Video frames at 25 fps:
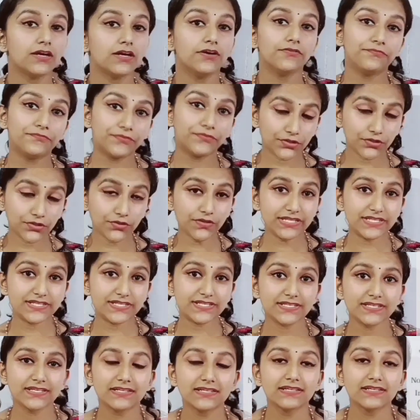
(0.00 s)

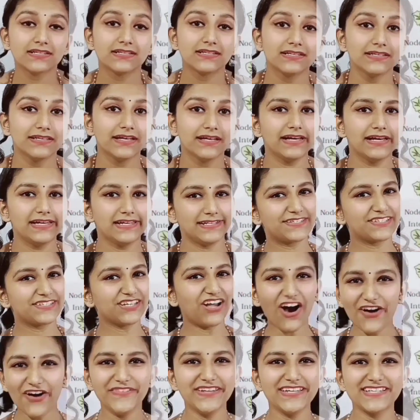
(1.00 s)
Fruits, it's
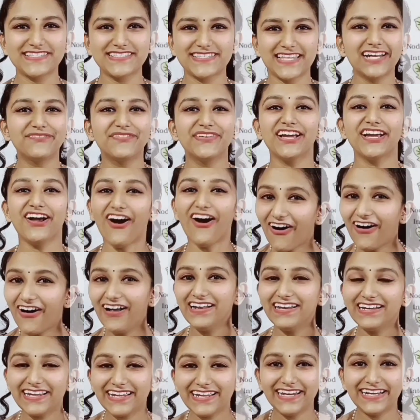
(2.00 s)
obvious that we
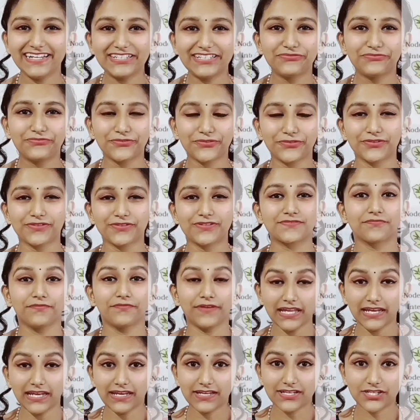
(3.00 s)
all eat fruits.
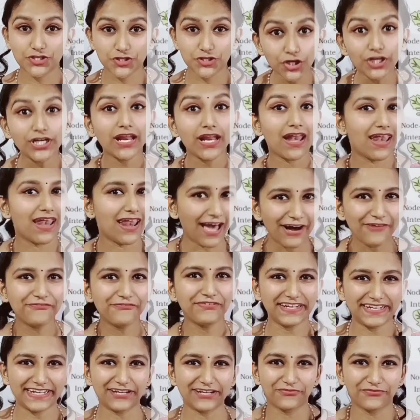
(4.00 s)
We should love
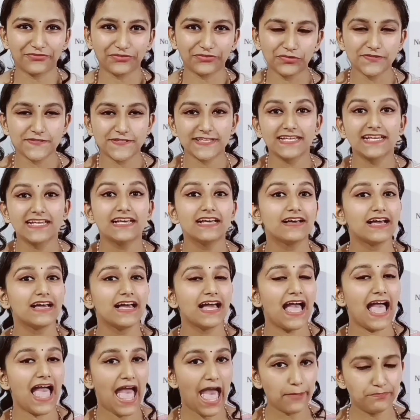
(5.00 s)
eating fruits.
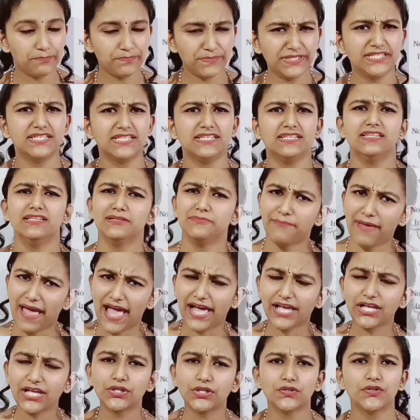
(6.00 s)
Apple,
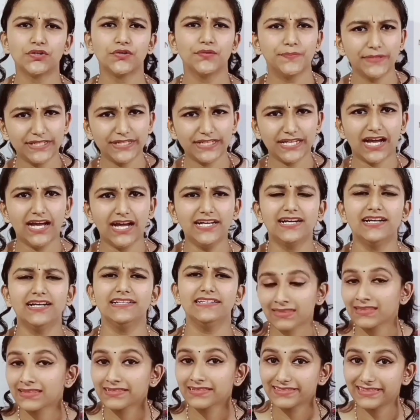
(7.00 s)
mango, banana,
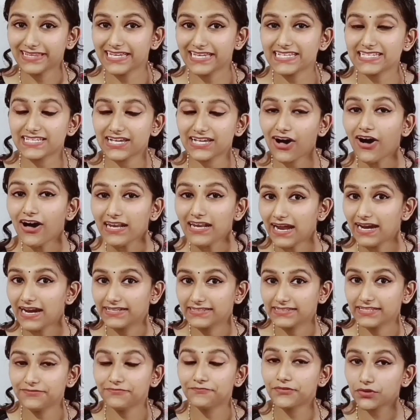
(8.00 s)
these all are
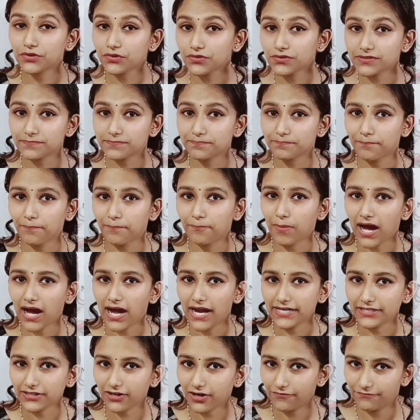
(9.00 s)
the fruit
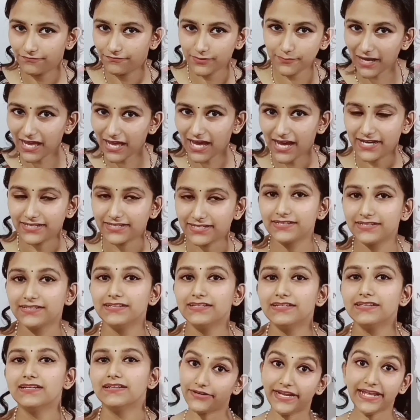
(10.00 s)
part of a plant.
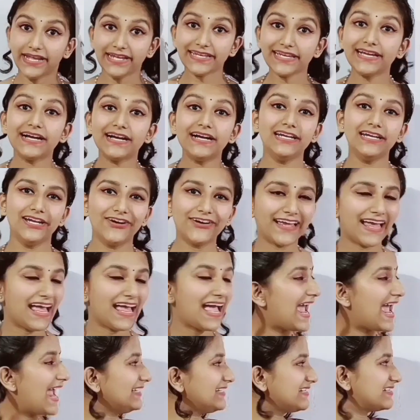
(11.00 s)
Now taking a look
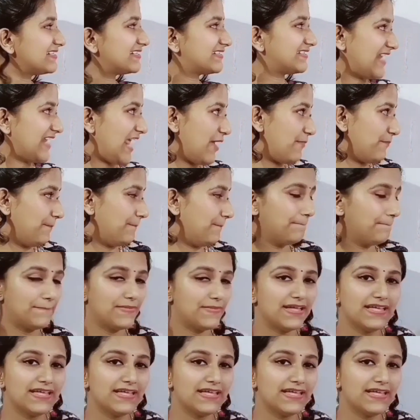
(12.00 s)
at stem.